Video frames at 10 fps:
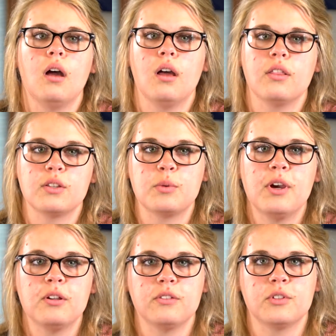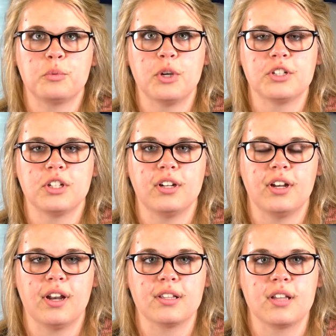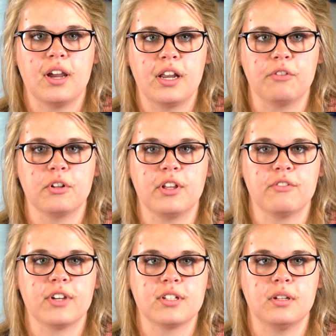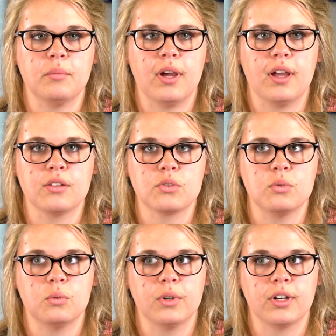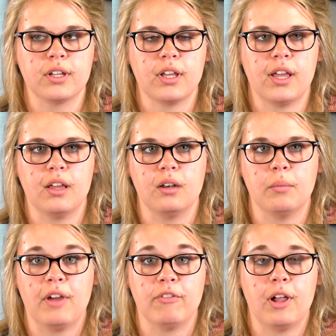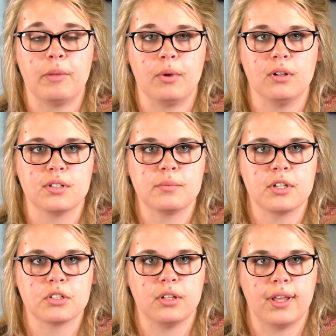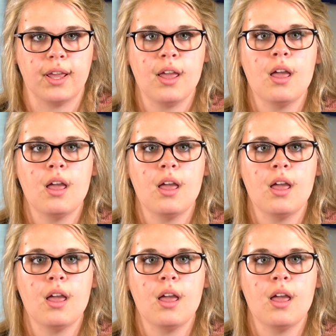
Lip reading: The spiral of depression and anxiety really affected my schoolwork and my volleyball especially.